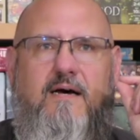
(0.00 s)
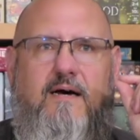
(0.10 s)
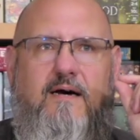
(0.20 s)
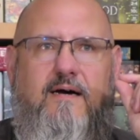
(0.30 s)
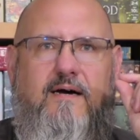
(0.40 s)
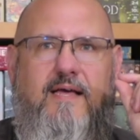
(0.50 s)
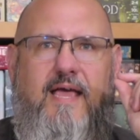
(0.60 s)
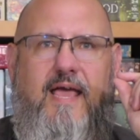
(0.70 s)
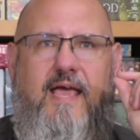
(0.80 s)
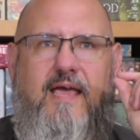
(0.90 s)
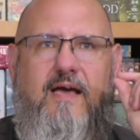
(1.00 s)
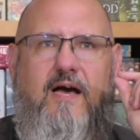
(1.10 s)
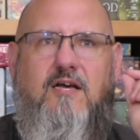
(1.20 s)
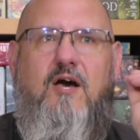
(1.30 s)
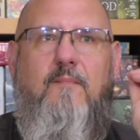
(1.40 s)
a
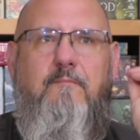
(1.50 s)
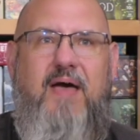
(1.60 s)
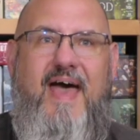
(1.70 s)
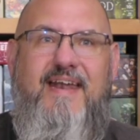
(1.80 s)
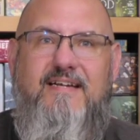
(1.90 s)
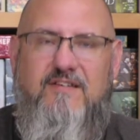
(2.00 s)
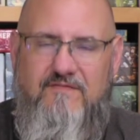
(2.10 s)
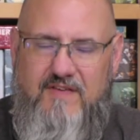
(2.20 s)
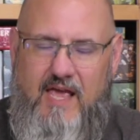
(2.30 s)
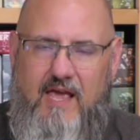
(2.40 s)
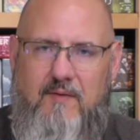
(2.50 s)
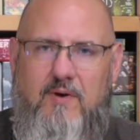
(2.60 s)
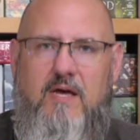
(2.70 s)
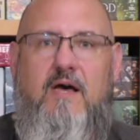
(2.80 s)
competitive game